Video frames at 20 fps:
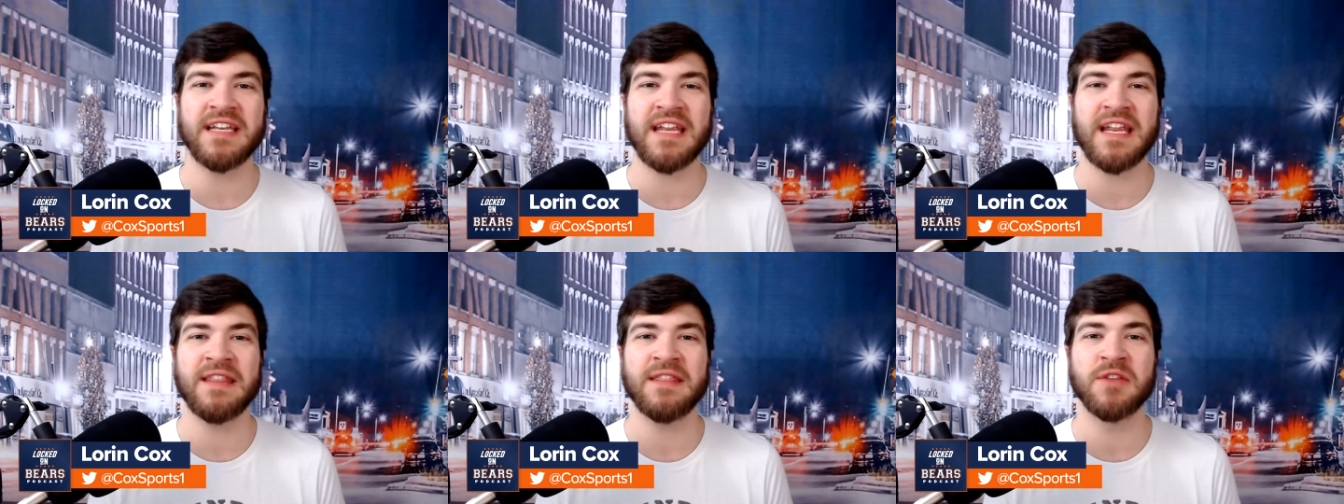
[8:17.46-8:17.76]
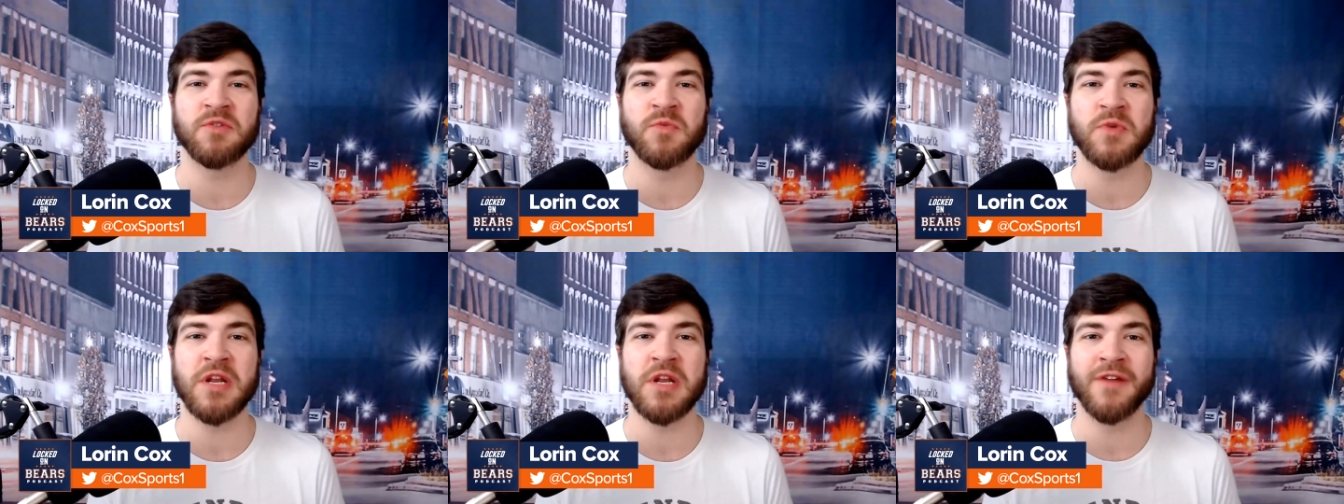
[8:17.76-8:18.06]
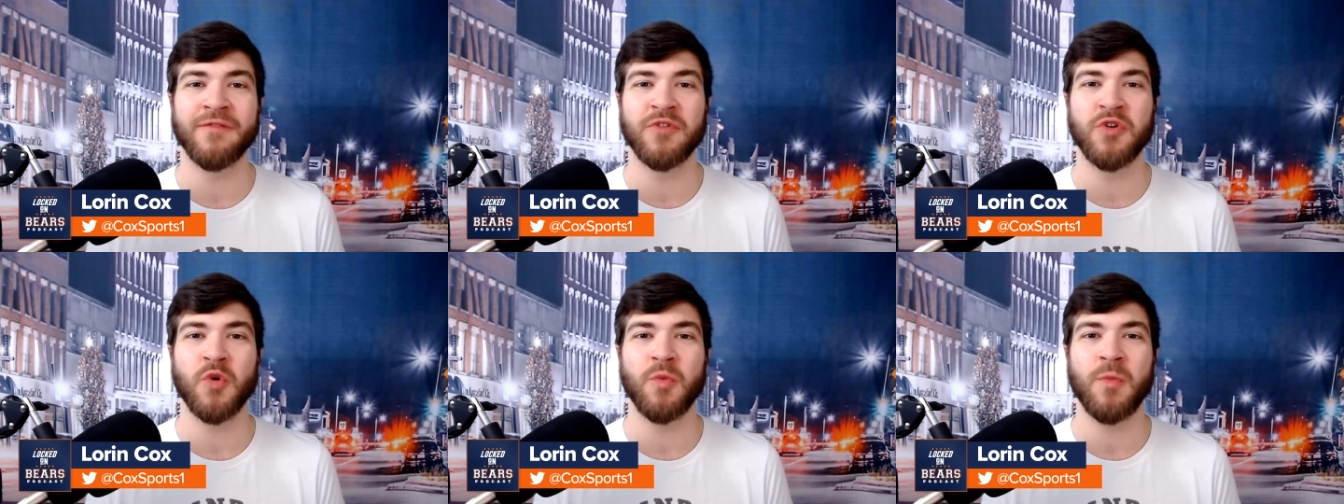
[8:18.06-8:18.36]
In the
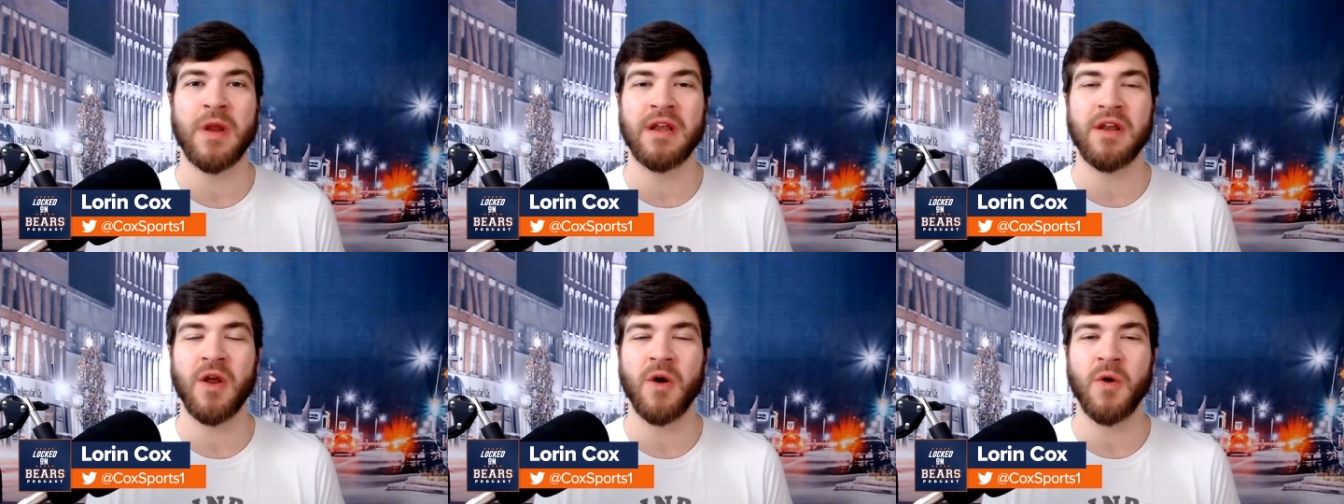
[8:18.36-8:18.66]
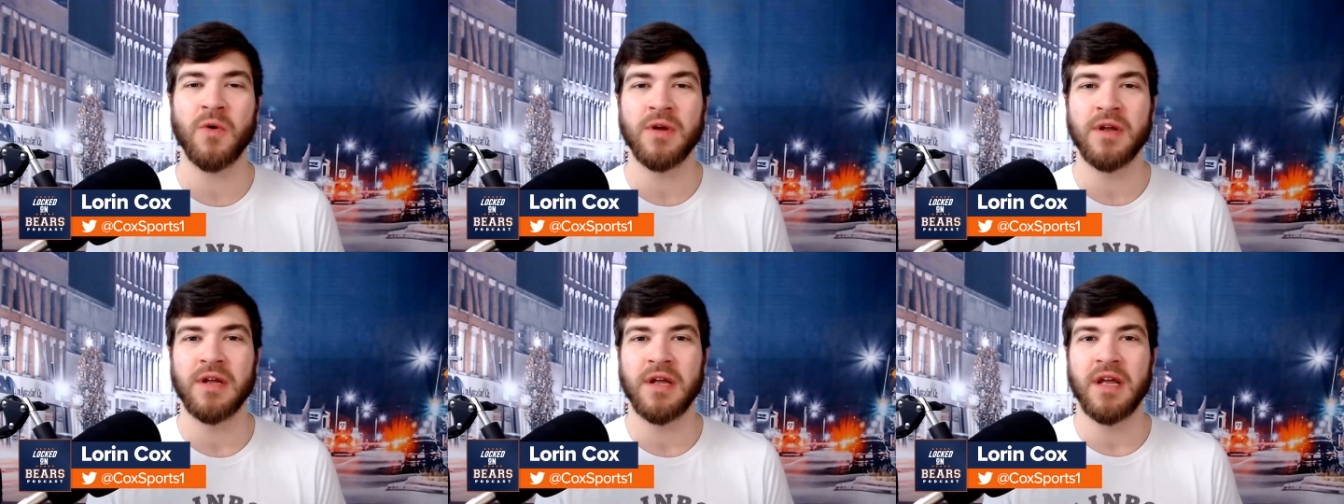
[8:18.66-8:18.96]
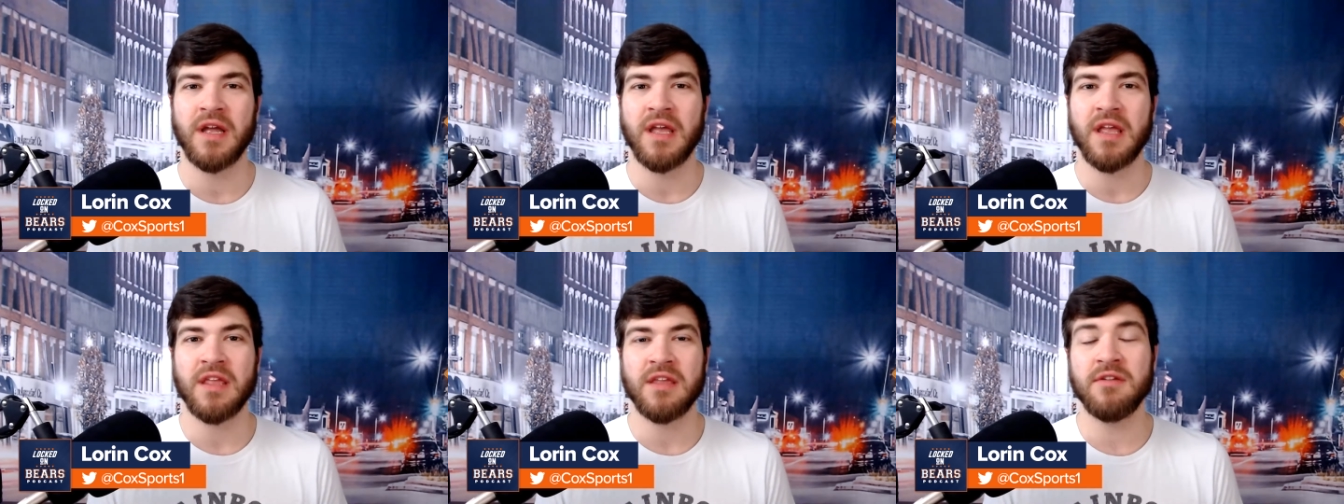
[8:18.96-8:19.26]
rearview window,
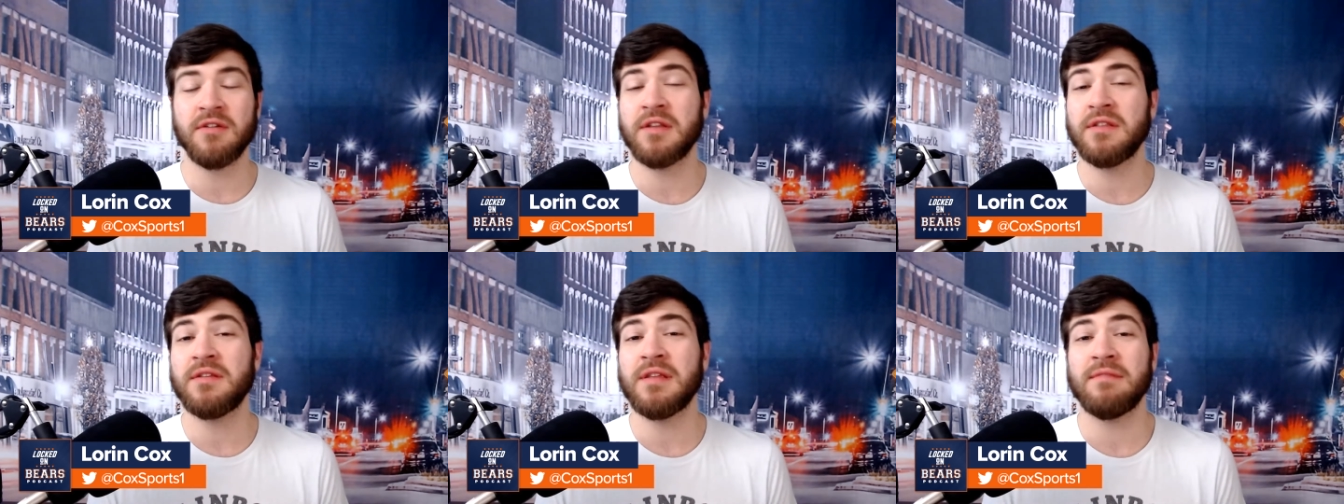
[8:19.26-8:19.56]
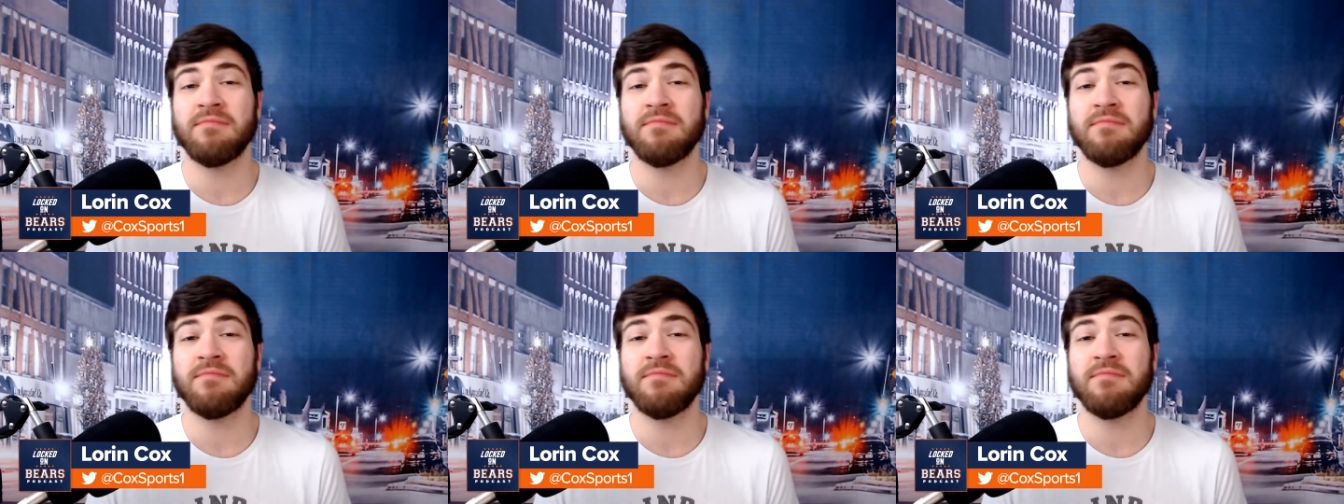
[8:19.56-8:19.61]
you